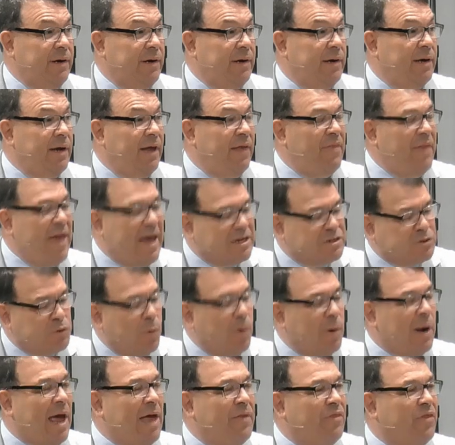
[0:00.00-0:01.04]
And that's what
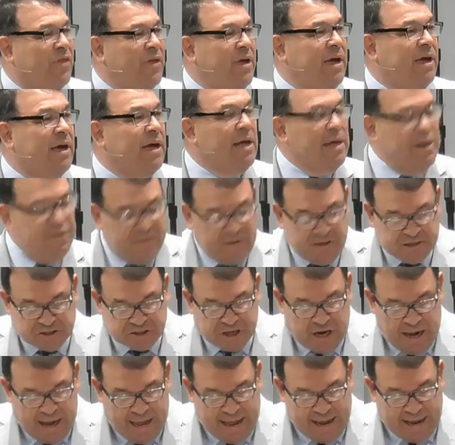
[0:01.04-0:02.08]
I think this
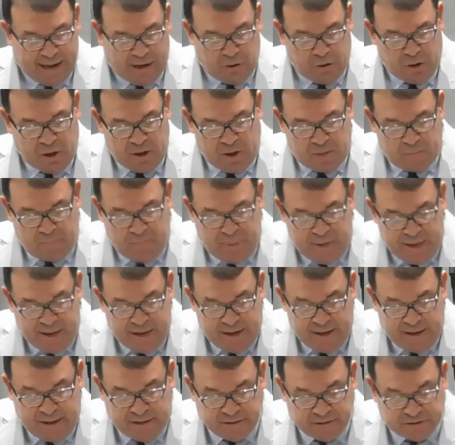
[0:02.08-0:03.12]
cloud
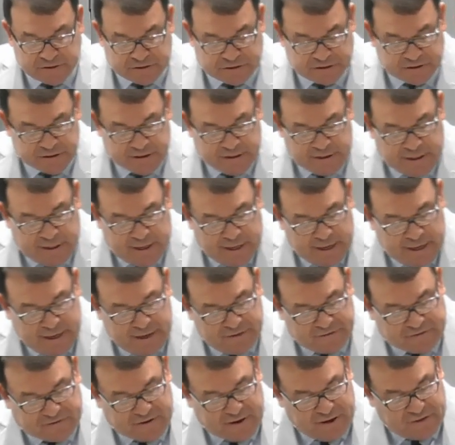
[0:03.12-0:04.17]
means. And it
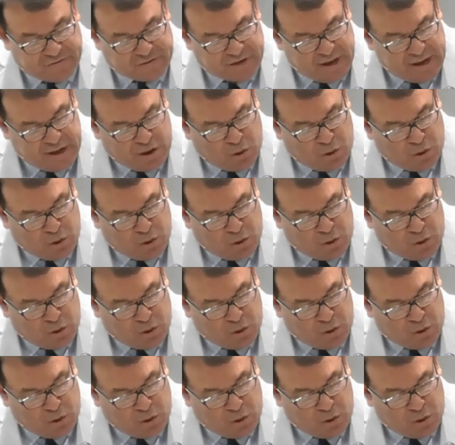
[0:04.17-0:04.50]
says, and a